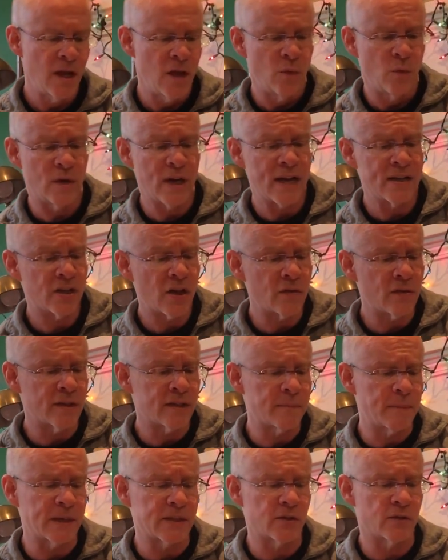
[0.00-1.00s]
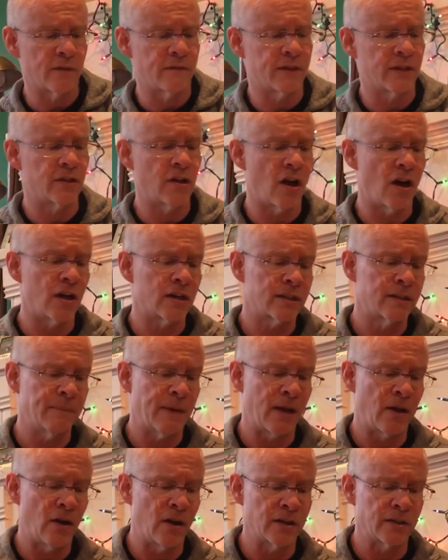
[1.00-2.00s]
When I showed this picture of a dog to my
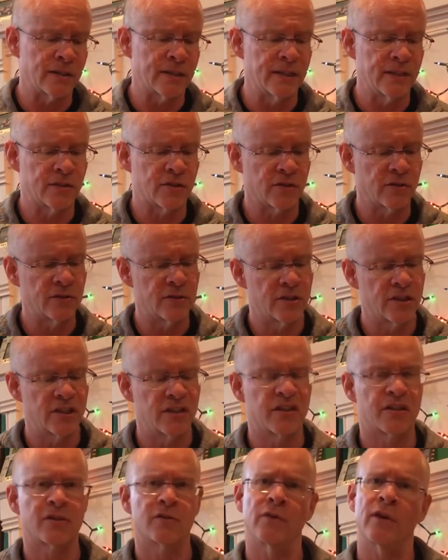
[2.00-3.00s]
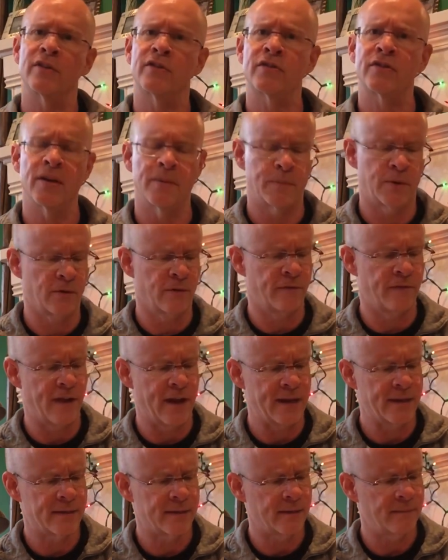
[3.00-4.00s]
art teacher, she scrunched up her
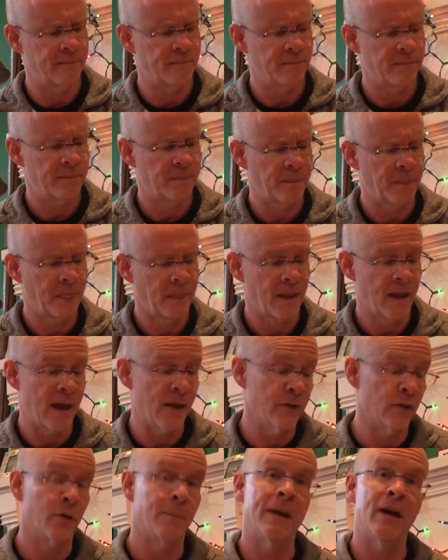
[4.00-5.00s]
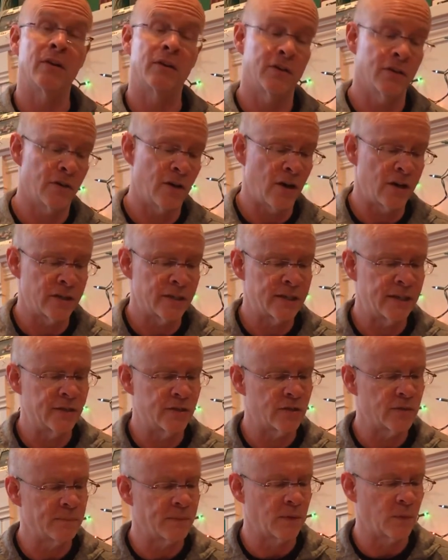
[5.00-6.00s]
face. I don't know about your art
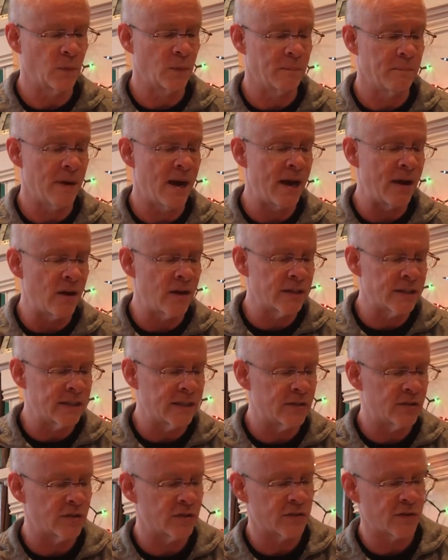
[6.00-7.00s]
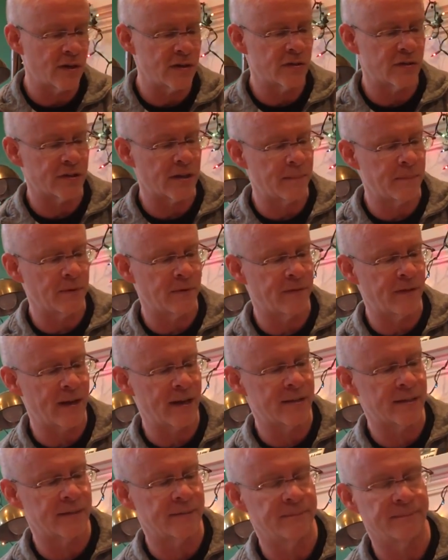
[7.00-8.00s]
teacher, but when my art teacher scrunches up her
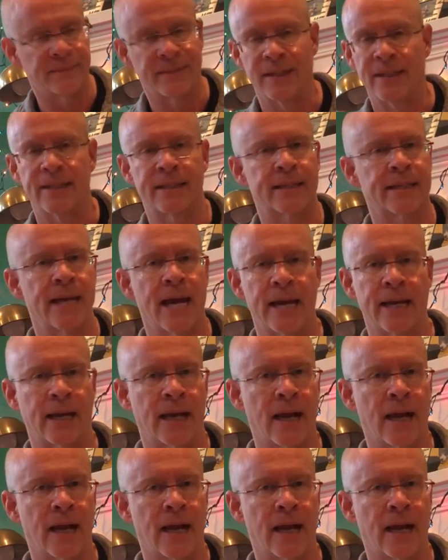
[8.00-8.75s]
face, it's not a